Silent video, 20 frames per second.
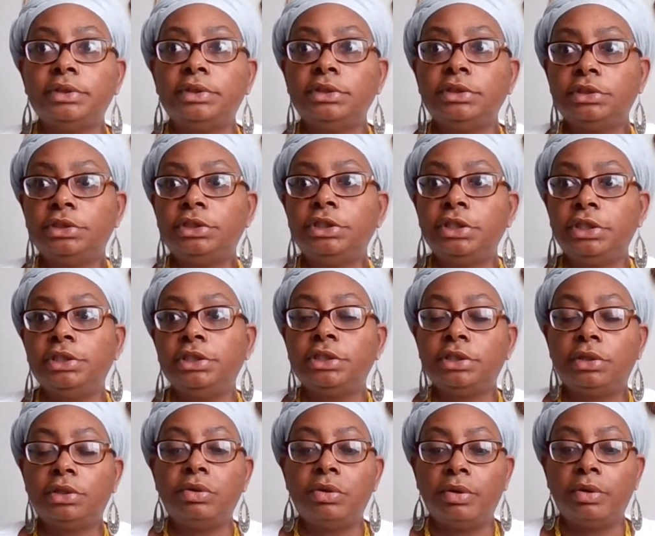because the chicken is
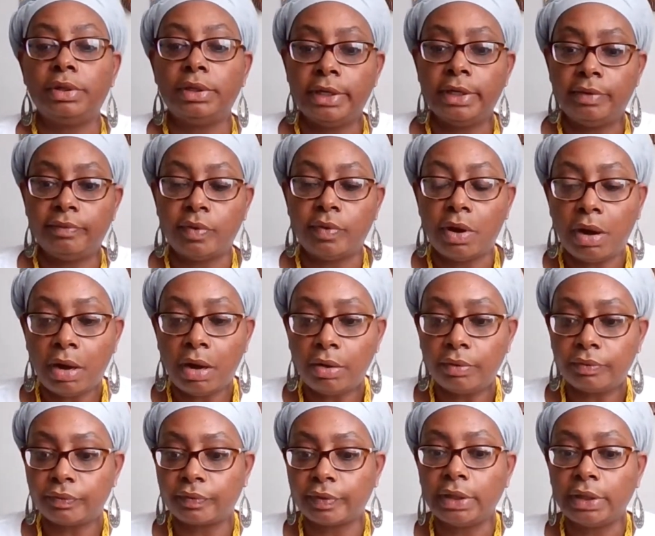a lower level
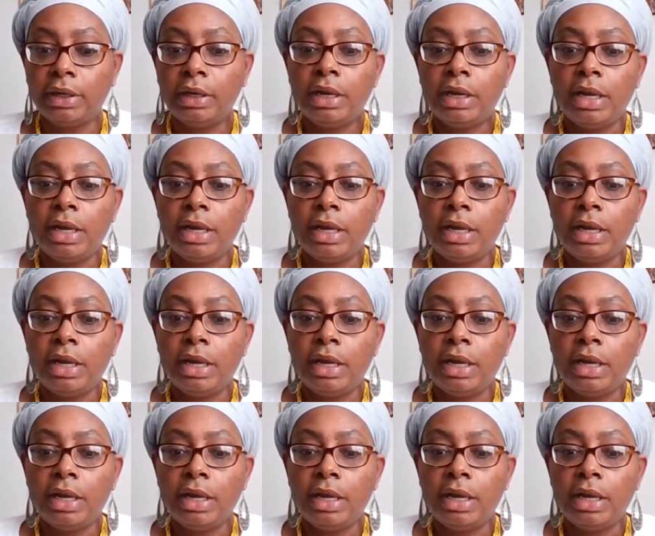offering.